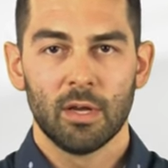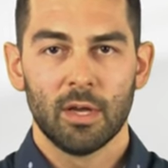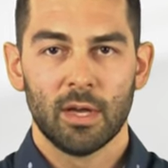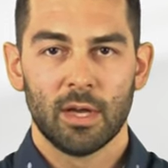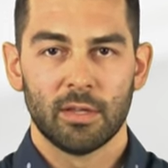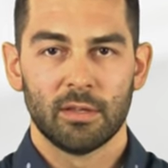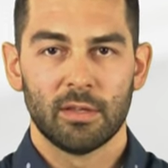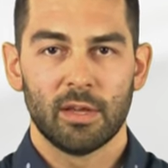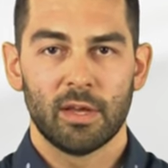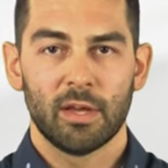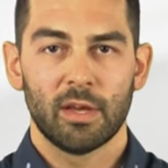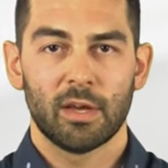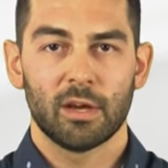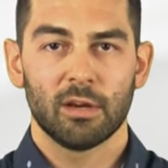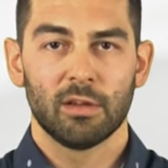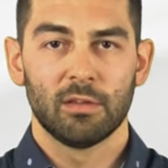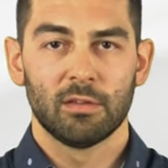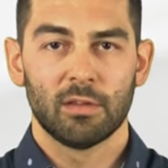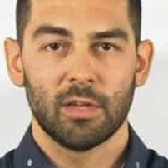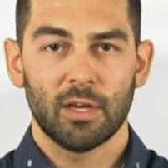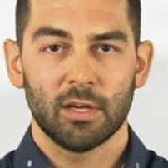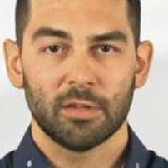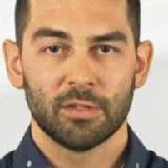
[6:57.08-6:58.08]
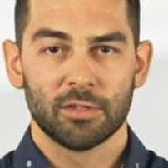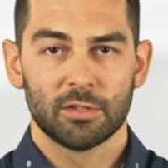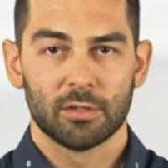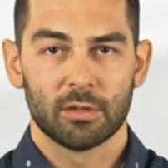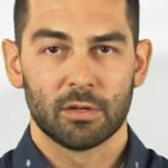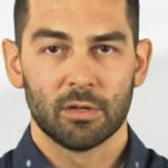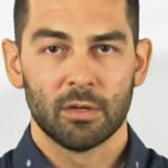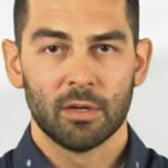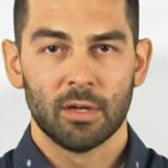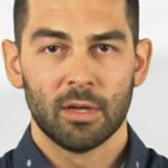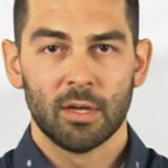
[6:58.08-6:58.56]
and their
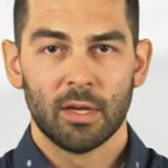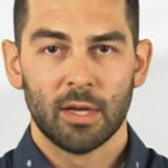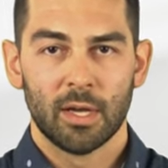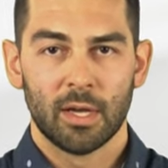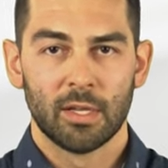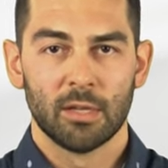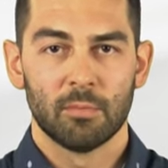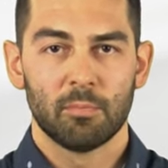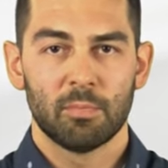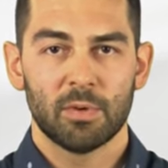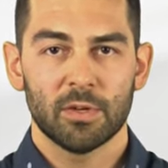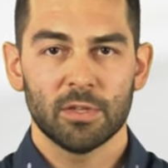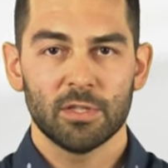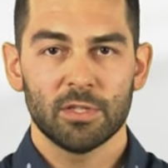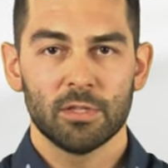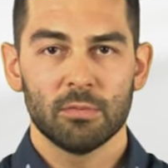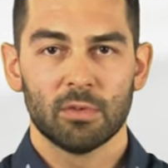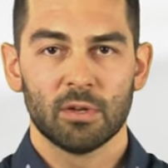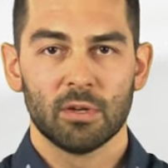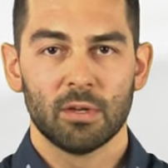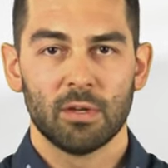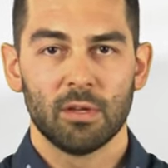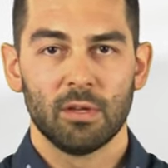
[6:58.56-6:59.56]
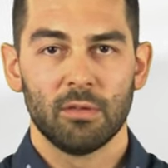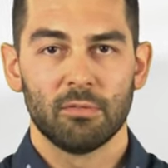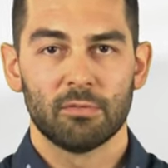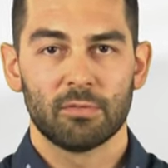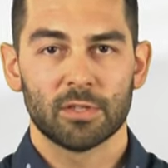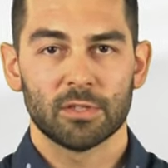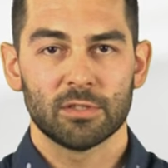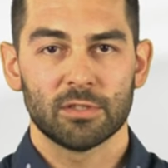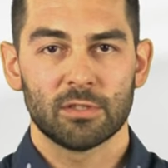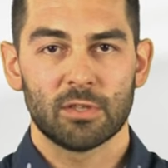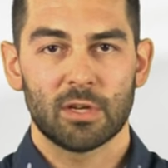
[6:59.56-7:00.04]
architecture, and the possible
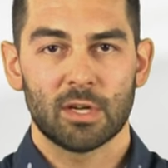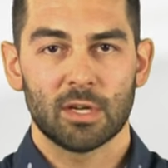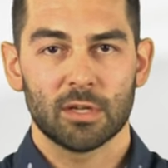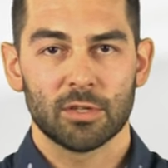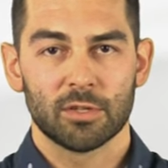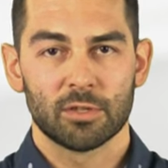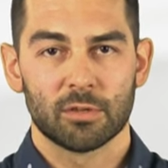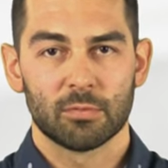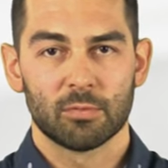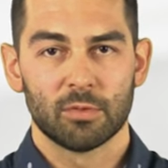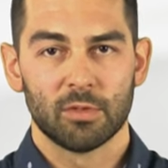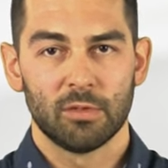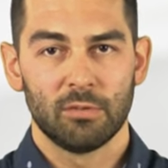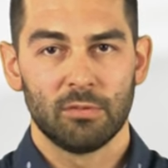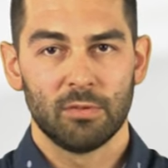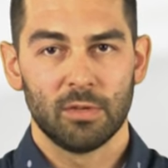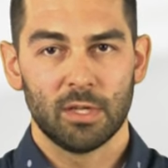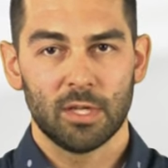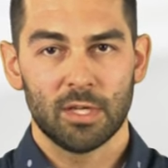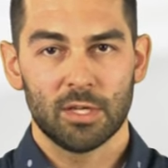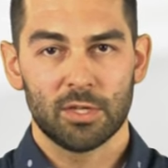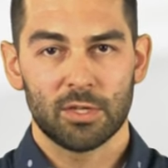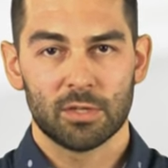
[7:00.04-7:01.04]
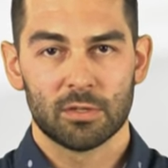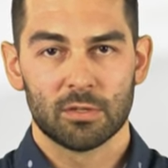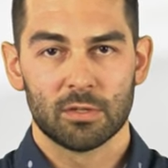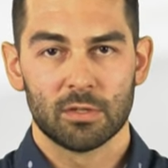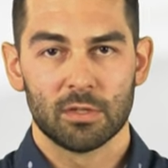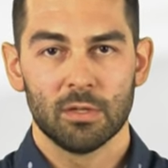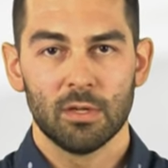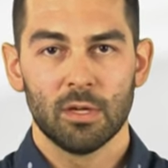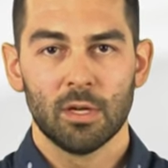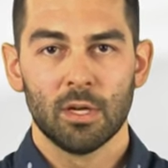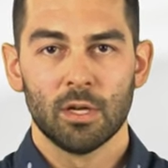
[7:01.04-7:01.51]
infrastructure
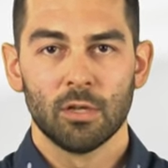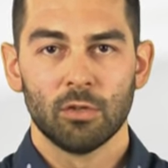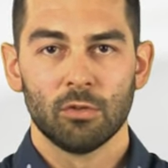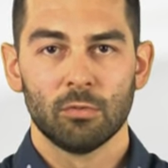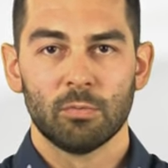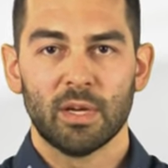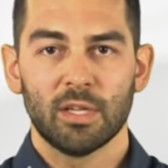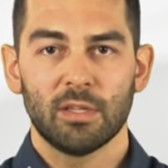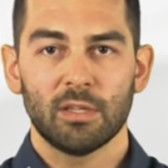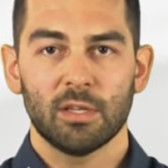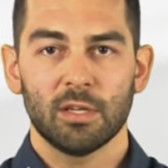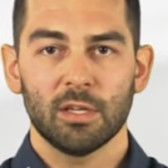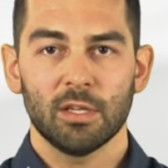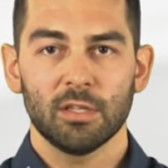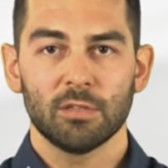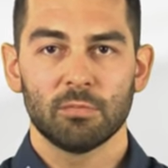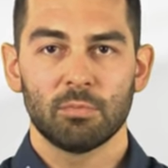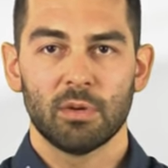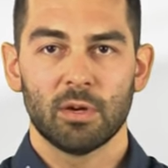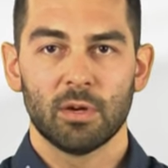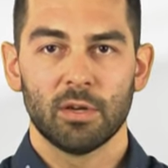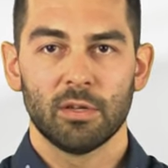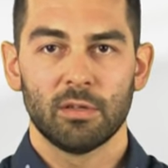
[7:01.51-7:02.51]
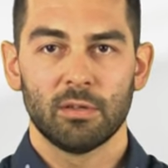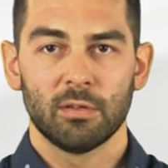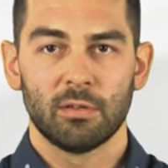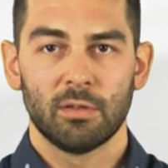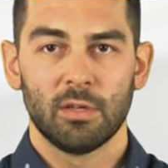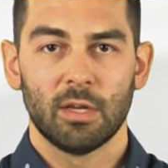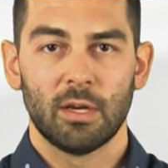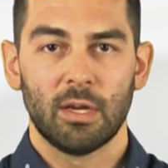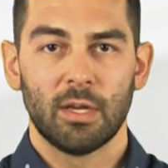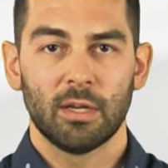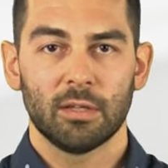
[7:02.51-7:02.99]
modification to better exploit
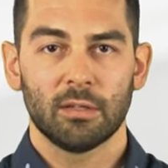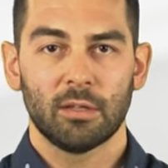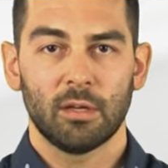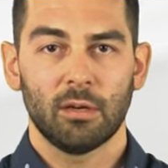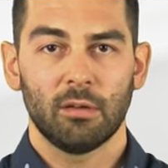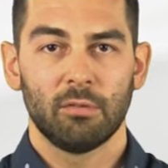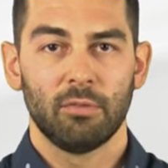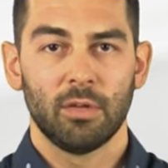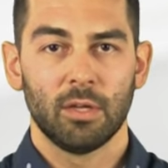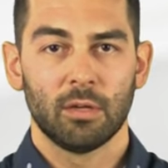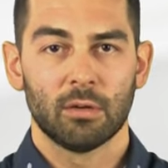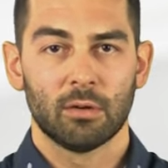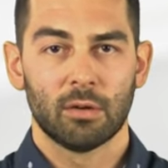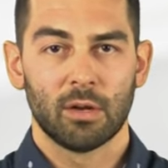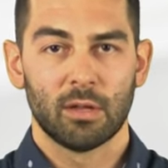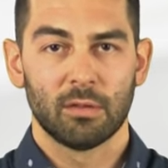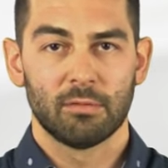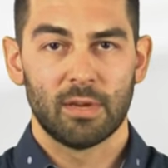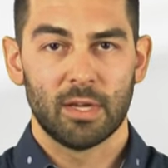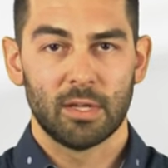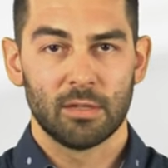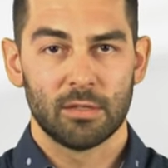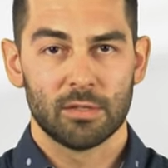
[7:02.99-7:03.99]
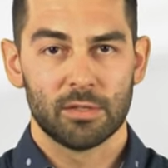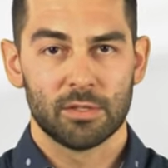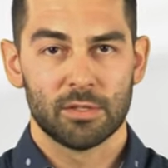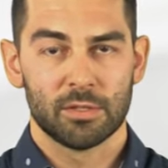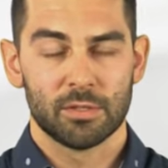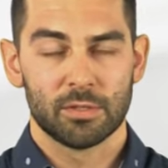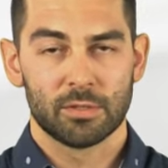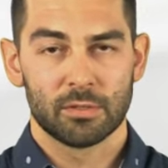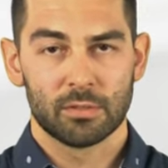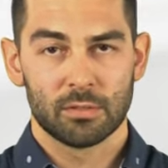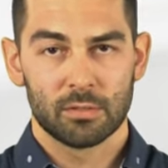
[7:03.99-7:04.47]
the electric vehicle
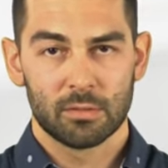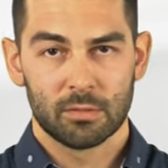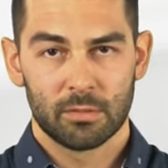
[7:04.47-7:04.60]
advantages.